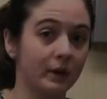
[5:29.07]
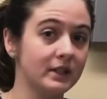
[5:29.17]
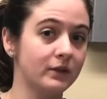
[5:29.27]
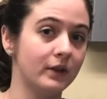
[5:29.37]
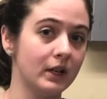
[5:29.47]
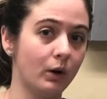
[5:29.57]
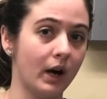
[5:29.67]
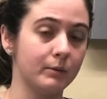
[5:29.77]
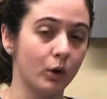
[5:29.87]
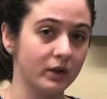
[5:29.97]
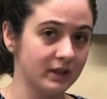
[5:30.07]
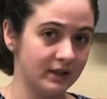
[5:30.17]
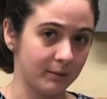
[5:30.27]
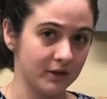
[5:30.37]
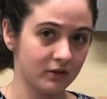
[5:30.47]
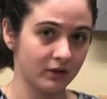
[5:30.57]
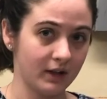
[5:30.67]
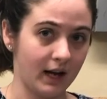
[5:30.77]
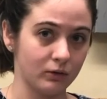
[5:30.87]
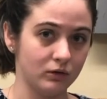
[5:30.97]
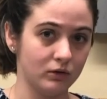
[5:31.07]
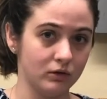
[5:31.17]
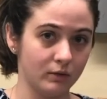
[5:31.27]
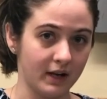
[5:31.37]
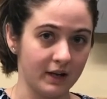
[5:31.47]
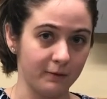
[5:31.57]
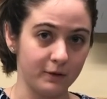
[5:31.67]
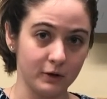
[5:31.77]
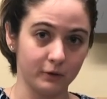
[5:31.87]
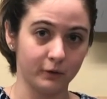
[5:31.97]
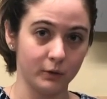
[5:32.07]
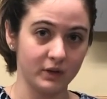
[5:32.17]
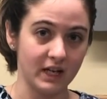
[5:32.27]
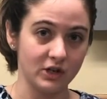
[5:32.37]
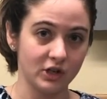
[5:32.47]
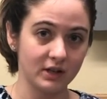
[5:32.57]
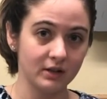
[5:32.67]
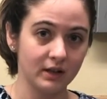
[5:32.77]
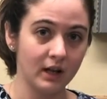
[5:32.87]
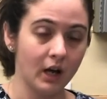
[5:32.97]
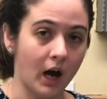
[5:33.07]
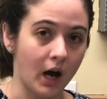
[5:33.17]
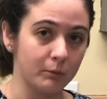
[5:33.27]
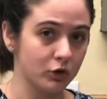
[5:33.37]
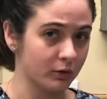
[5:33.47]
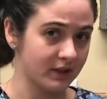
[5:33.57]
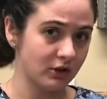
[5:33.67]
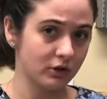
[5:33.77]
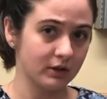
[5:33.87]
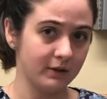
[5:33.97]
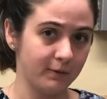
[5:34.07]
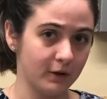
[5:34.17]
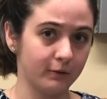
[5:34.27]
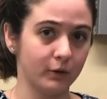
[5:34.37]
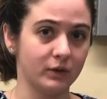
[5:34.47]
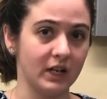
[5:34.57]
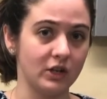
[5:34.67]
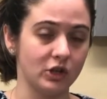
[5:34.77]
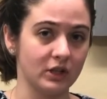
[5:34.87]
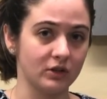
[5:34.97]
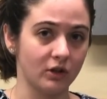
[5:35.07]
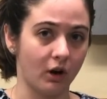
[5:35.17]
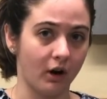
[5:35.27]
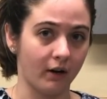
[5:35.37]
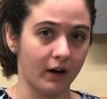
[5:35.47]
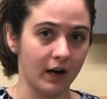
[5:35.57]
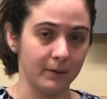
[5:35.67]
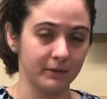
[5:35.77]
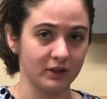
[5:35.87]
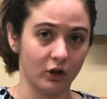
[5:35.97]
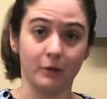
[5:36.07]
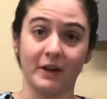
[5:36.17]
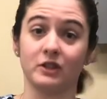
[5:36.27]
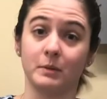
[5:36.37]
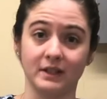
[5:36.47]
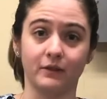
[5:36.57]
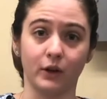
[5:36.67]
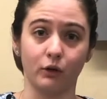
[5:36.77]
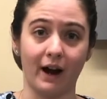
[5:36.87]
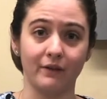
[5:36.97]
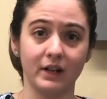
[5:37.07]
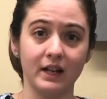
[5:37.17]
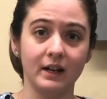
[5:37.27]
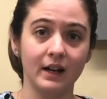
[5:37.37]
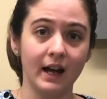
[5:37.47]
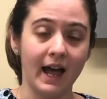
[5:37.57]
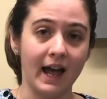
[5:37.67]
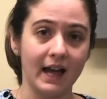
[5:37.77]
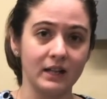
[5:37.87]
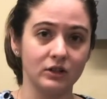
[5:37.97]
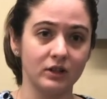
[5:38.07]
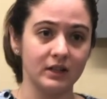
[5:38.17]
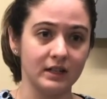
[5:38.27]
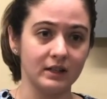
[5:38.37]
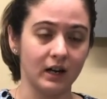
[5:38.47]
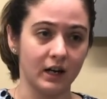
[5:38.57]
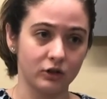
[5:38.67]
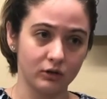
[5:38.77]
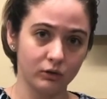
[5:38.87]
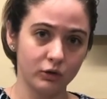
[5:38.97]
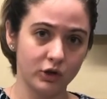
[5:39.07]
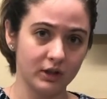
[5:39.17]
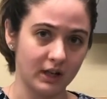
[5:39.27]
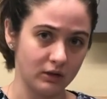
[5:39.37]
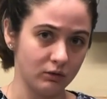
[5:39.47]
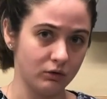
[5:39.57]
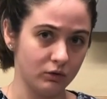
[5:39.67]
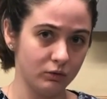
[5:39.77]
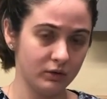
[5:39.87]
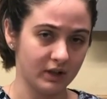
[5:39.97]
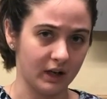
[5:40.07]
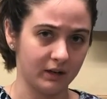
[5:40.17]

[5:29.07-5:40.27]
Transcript: in this video, I'm going to demonstrate how to do a fecal flotation. So essentially, fecal flotations are, it's all about specific gravity, and the solution that you use